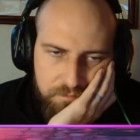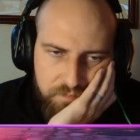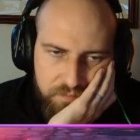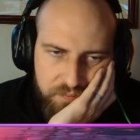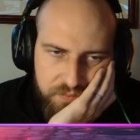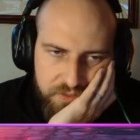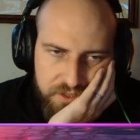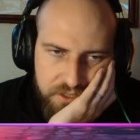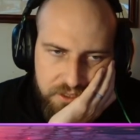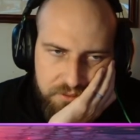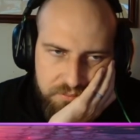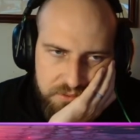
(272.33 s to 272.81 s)

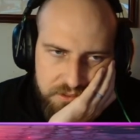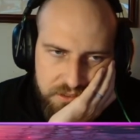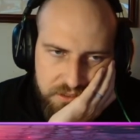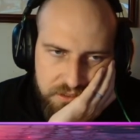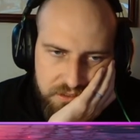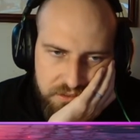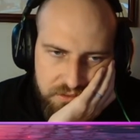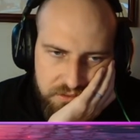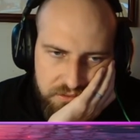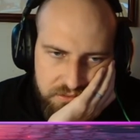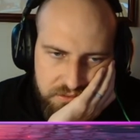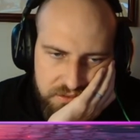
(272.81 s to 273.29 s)
I think I'm just
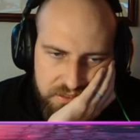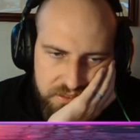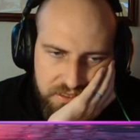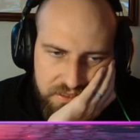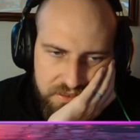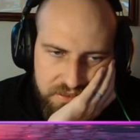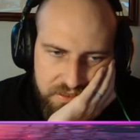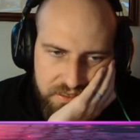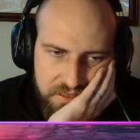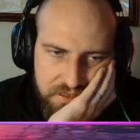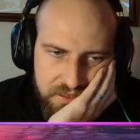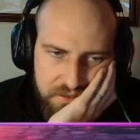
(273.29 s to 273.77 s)
gonna
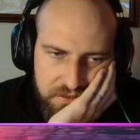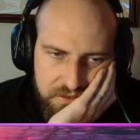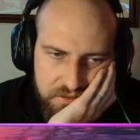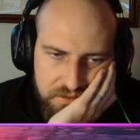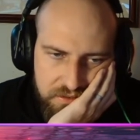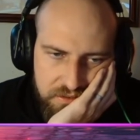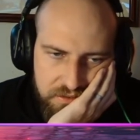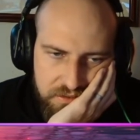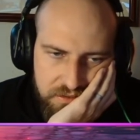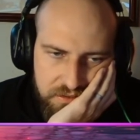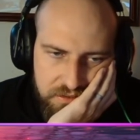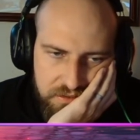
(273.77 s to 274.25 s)
take that.
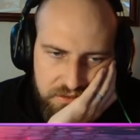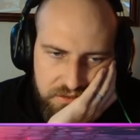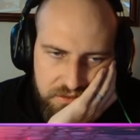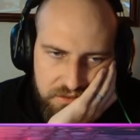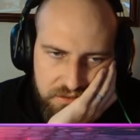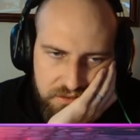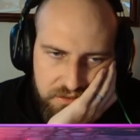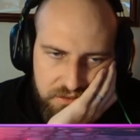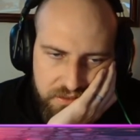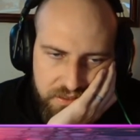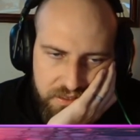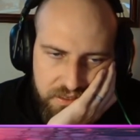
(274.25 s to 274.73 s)

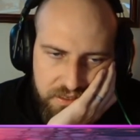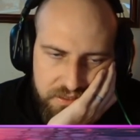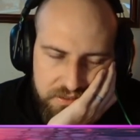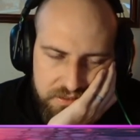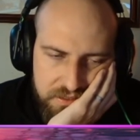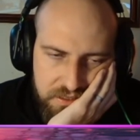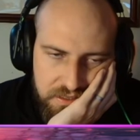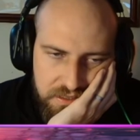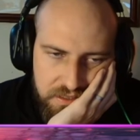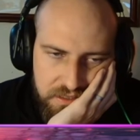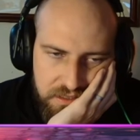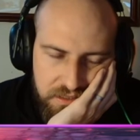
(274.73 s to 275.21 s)
You can't
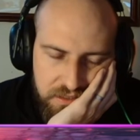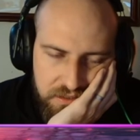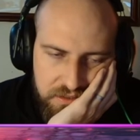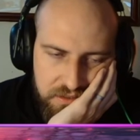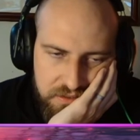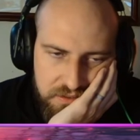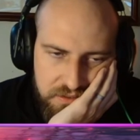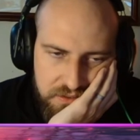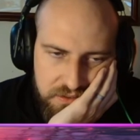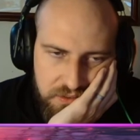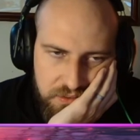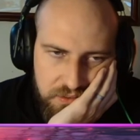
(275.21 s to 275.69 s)
take
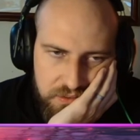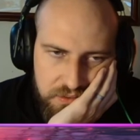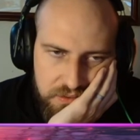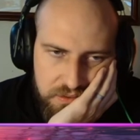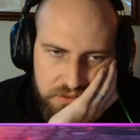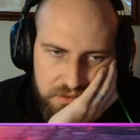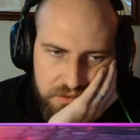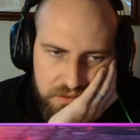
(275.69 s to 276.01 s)
here, so